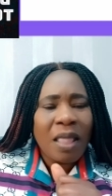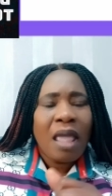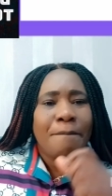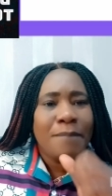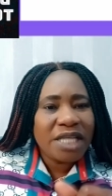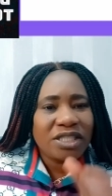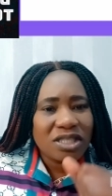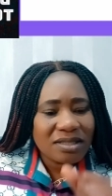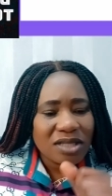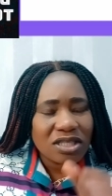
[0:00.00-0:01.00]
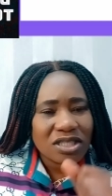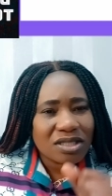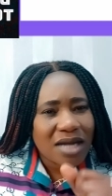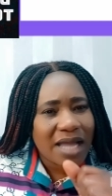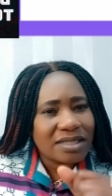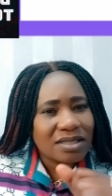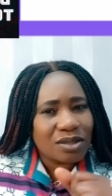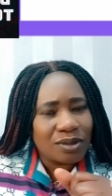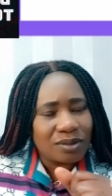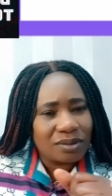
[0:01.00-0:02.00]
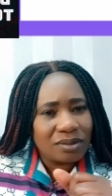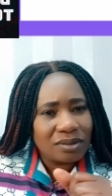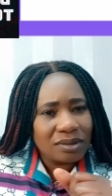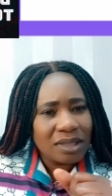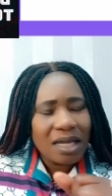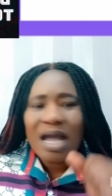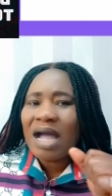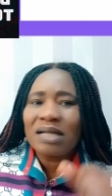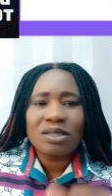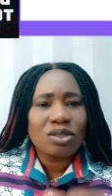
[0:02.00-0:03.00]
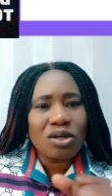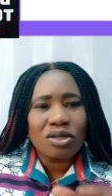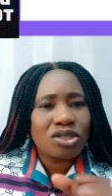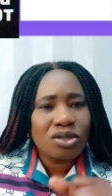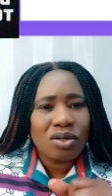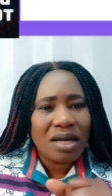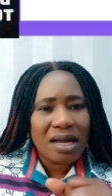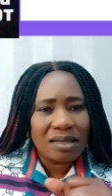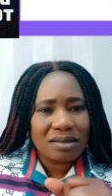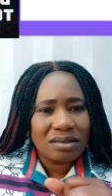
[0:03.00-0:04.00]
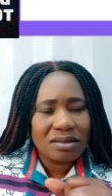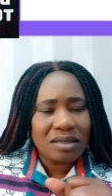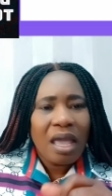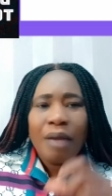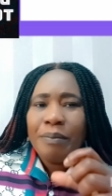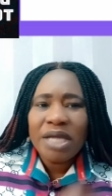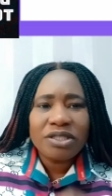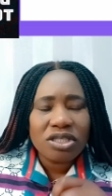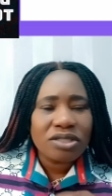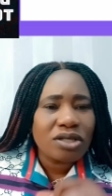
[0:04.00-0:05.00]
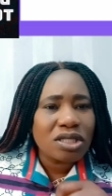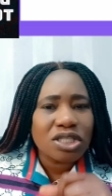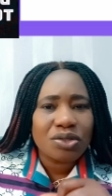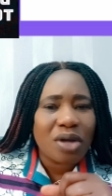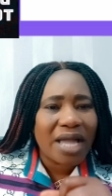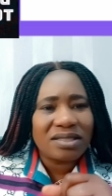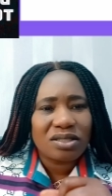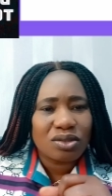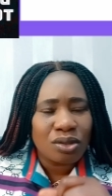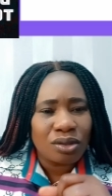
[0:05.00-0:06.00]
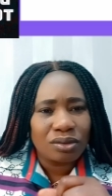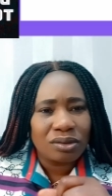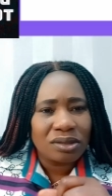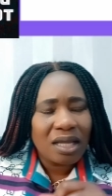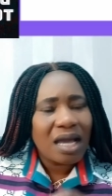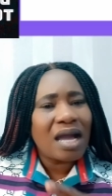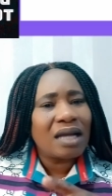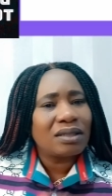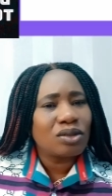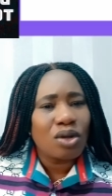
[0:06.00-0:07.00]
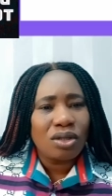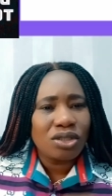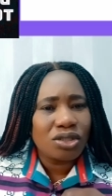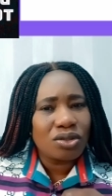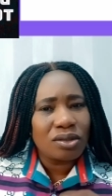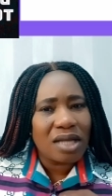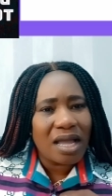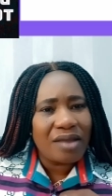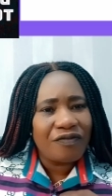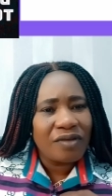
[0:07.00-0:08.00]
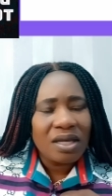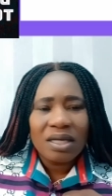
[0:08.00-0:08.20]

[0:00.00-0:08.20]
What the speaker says: May Jesus Christ turn and touch your hearts. May Jesus Christ turn and touch your life.